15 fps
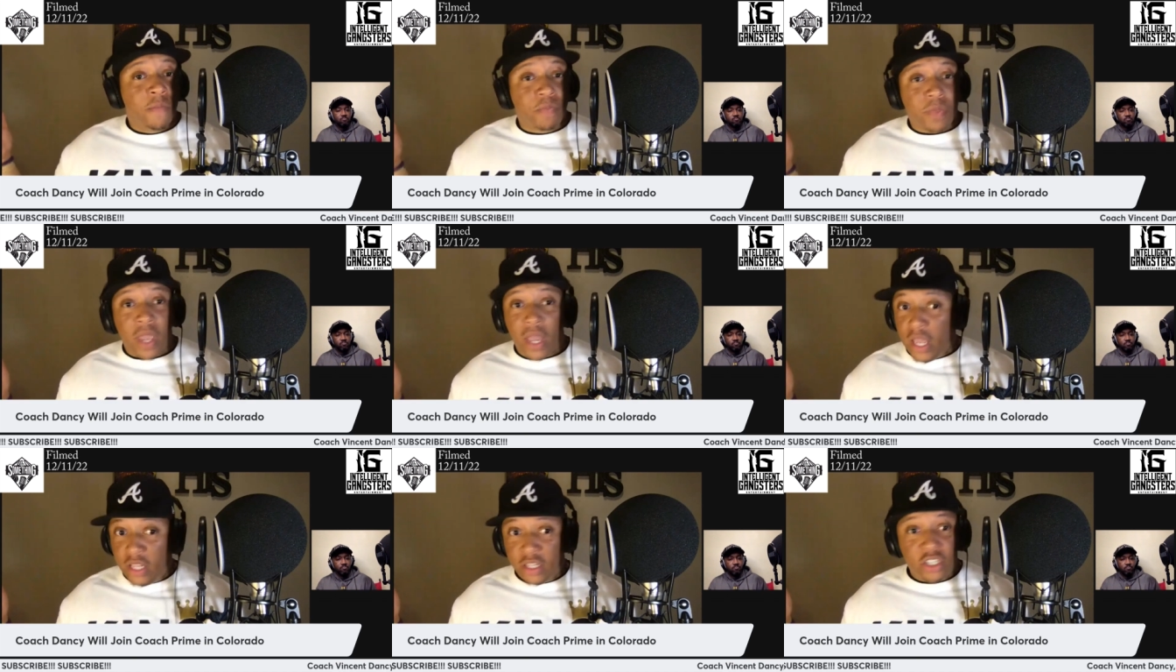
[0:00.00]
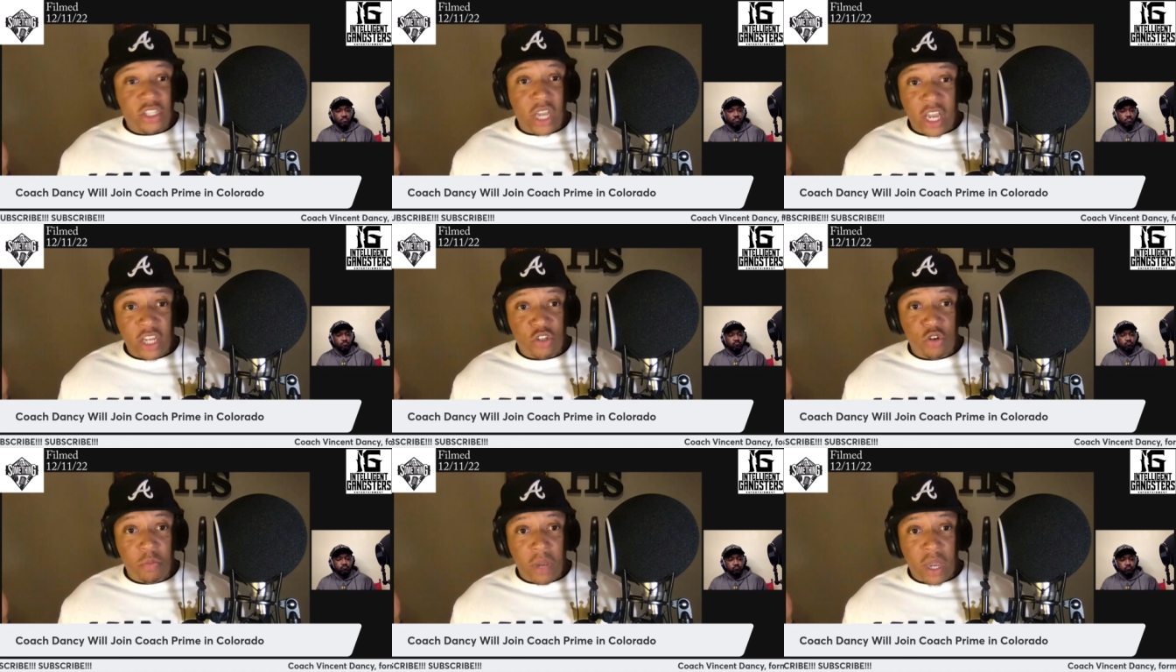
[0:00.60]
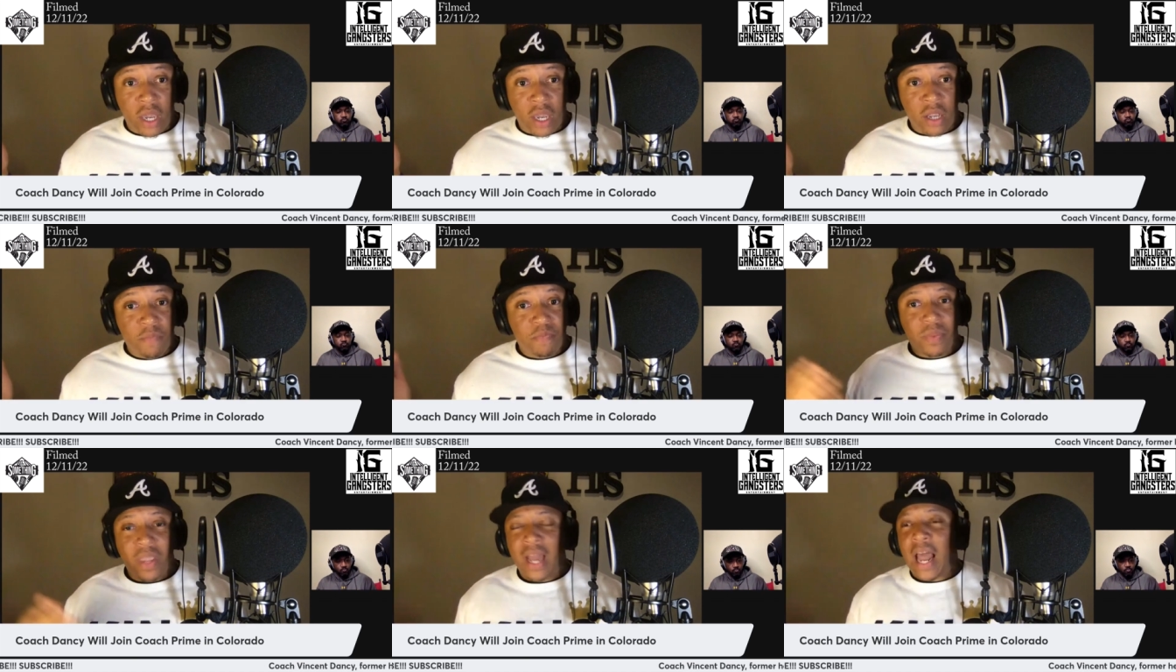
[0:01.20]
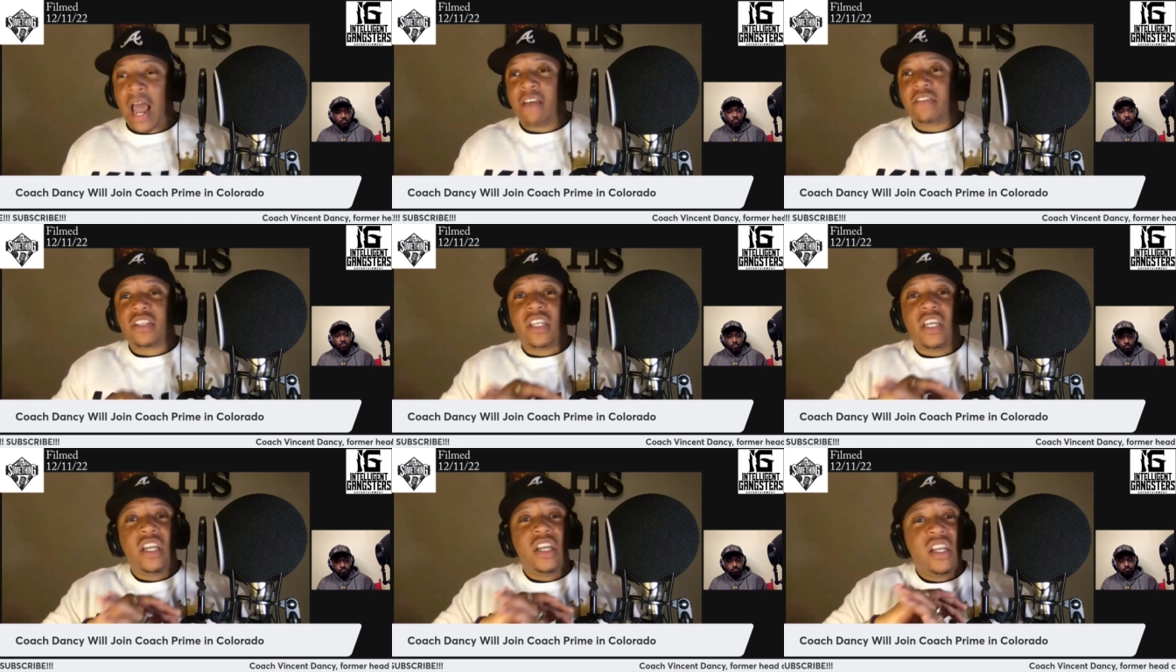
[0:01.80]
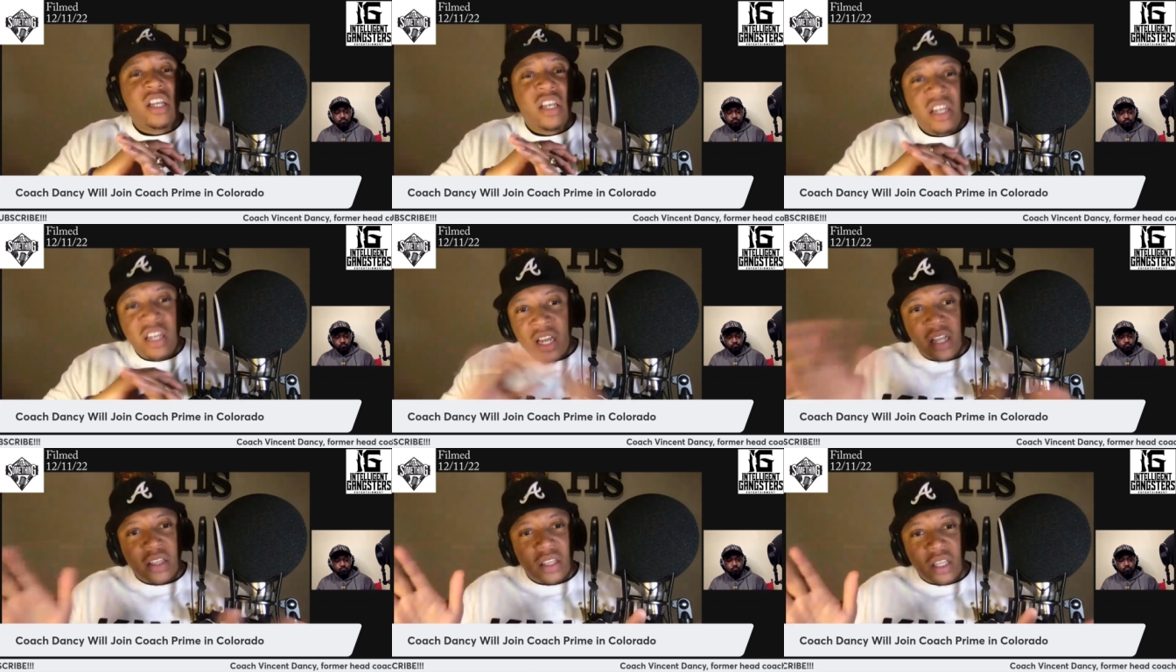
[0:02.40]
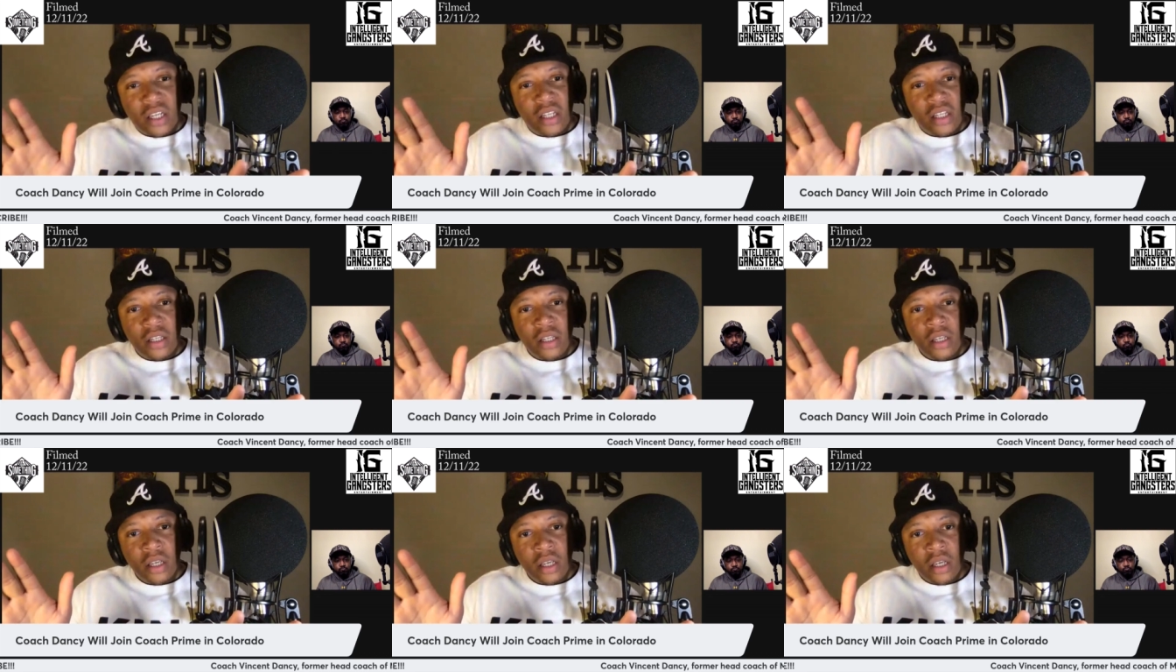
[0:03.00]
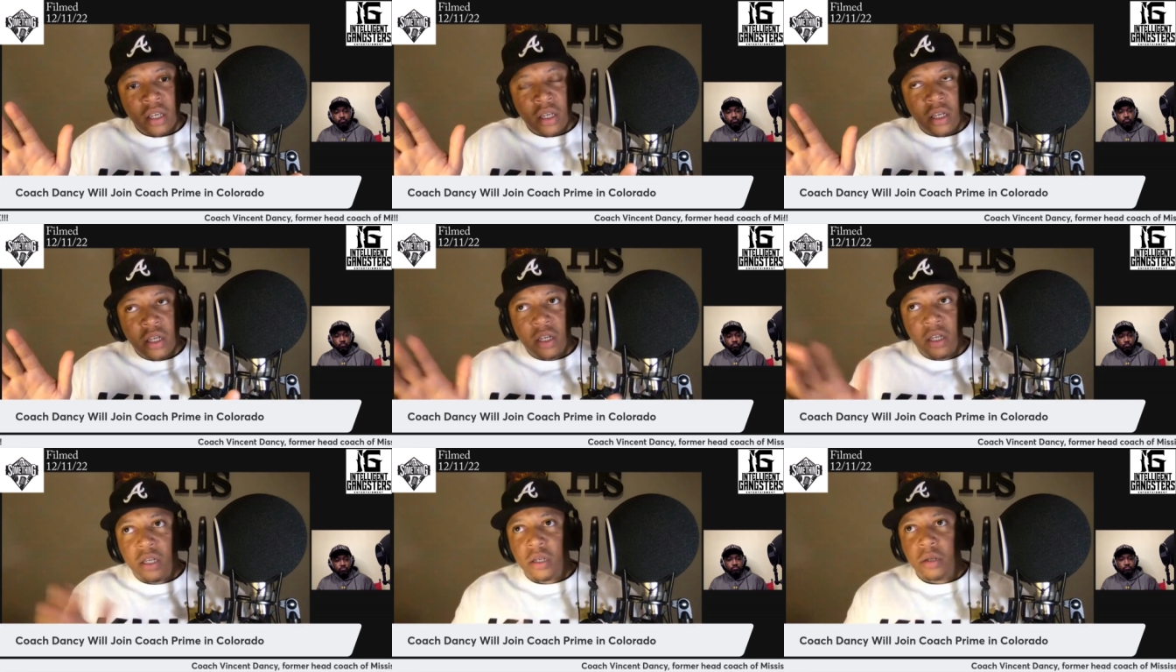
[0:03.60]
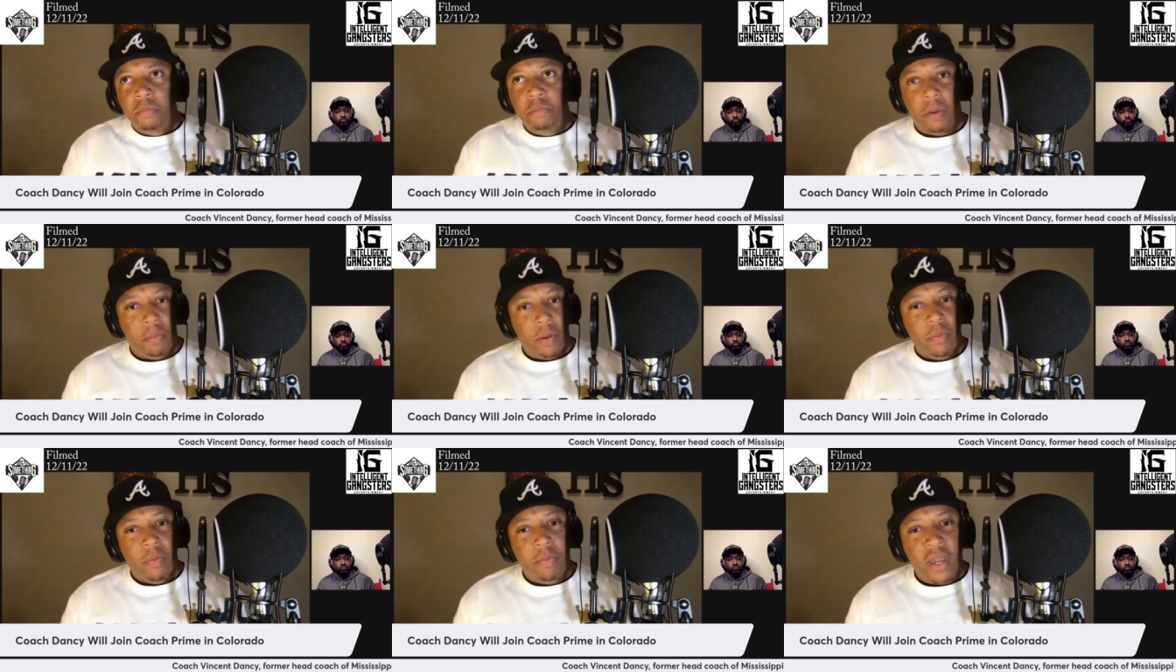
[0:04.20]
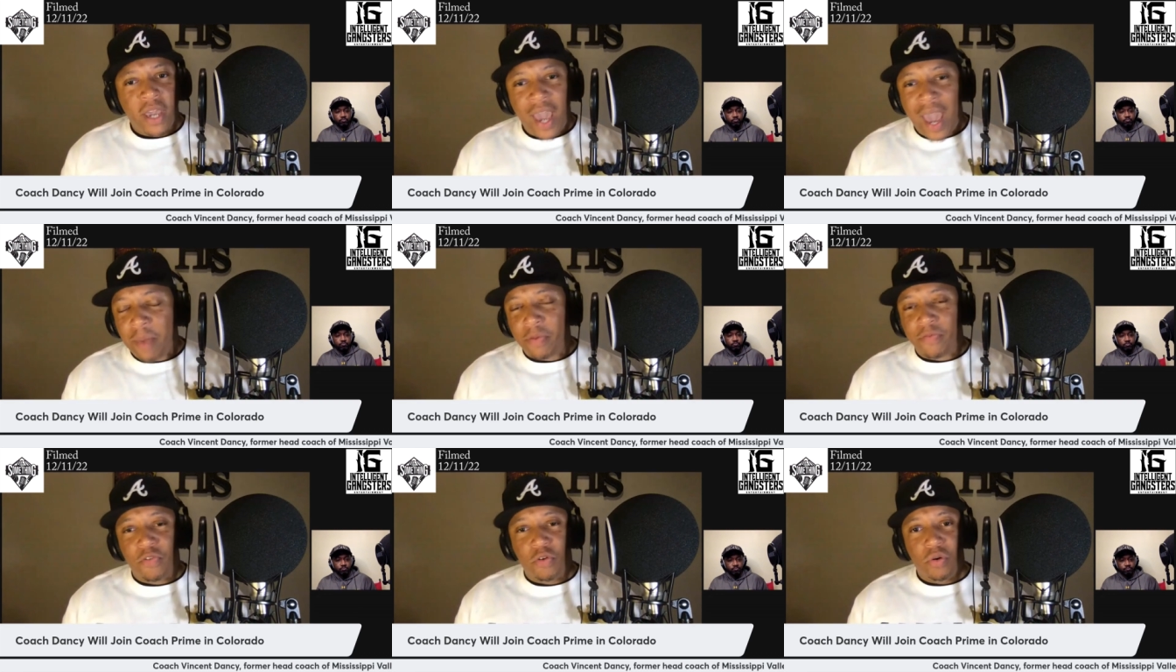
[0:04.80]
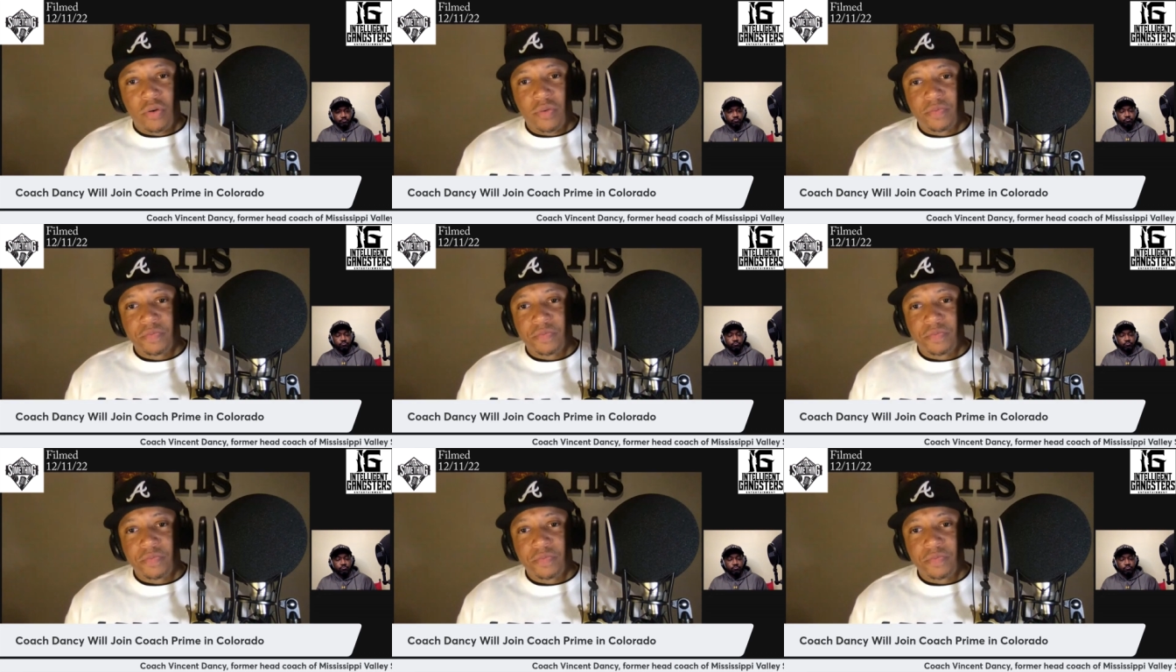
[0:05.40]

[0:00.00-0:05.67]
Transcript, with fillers: And he's a JSU man and I've seen nothing but people being happy for him.